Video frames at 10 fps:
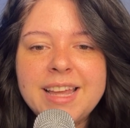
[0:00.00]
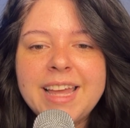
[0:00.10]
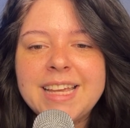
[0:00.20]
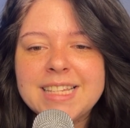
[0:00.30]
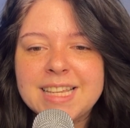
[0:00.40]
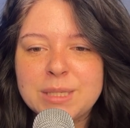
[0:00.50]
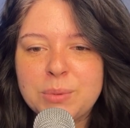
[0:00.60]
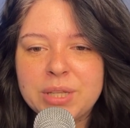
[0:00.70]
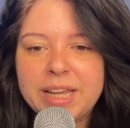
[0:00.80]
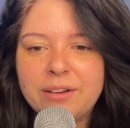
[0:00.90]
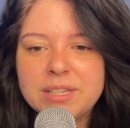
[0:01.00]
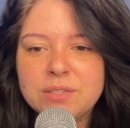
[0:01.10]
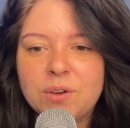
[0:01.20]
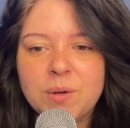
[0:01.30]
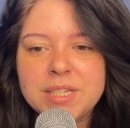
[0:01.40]
he says, pulling out his
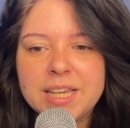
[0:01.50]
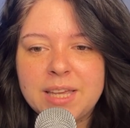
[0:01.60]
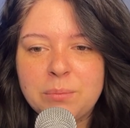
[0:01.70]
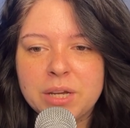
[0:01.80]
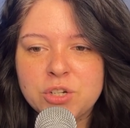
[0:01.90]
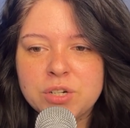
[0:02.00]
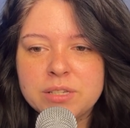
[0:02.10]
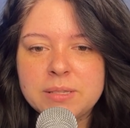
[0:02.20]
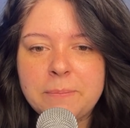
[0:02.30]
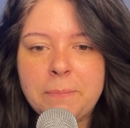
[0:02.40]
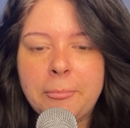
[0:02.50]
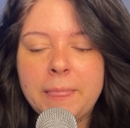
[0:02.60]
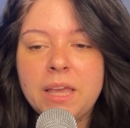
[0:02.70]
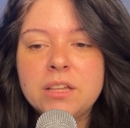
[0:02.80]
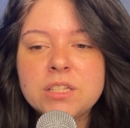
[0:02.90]
phone and taking pictures.
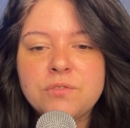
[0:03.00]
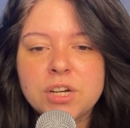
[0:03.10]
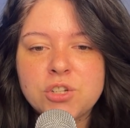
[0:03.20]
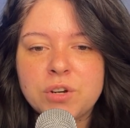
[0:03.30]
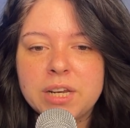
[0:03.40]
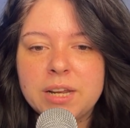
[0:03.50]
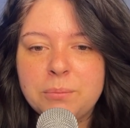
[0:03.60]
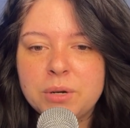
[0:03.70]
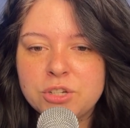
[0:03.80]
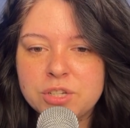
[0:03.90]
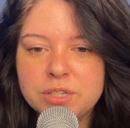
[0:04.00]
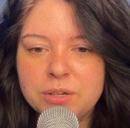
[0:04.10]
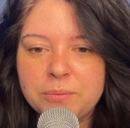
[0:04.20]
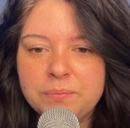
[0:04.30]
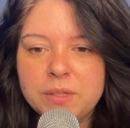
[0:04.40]
He looks frustrated and pushes
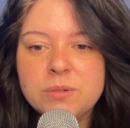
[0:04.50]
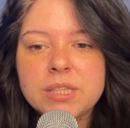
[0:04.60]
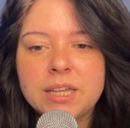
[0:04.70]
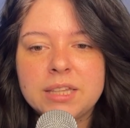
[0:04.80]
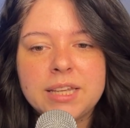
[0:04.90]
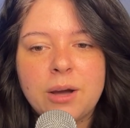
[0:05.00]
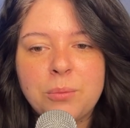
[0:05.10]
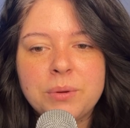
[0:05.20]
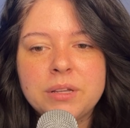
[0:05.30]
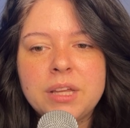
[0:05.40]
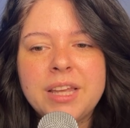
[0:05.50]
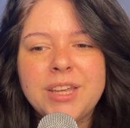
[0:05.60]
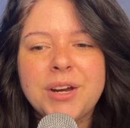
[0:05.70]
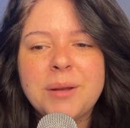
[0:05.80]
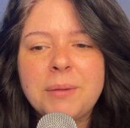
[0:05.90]
you. You slightly yelp.
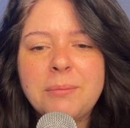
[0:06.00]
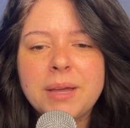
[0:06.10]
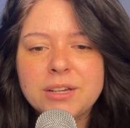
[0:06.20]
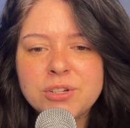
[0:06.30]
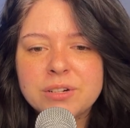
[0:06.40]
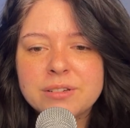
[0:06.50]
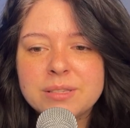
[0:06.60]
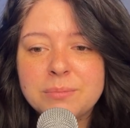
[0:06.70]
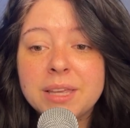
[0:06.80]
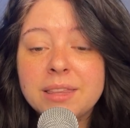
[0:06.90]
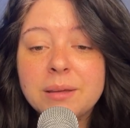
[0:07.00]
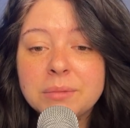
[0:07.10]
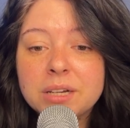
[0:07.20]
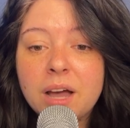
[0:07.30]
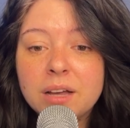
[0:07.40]
You're in my pictures, making them
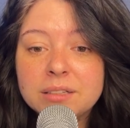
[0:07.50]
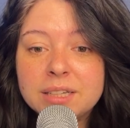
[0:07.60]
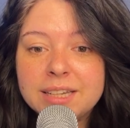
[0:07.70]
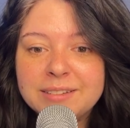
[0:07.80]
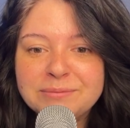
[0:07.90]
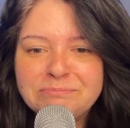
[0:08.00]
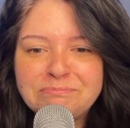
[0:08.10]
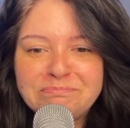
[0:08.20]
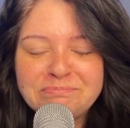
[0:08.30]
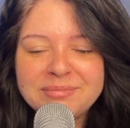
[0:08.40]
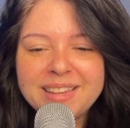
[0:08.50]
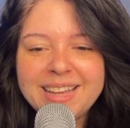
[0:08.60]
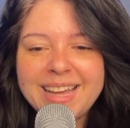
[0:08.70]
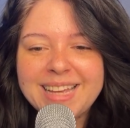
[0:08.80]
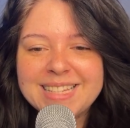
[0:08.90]
look ugly,
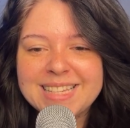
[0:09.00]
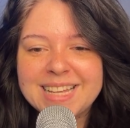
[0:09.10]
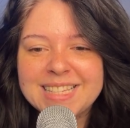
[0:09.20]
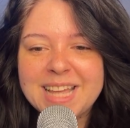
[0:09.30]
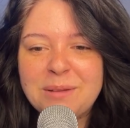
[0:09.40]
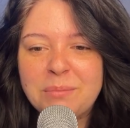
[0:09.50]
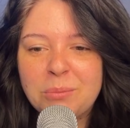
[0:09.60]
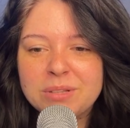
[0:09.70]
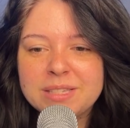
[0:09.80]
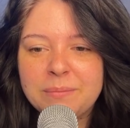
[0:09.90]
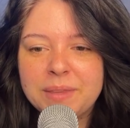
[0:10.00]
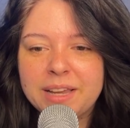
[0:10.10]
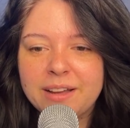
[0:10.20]
he says and mumbles something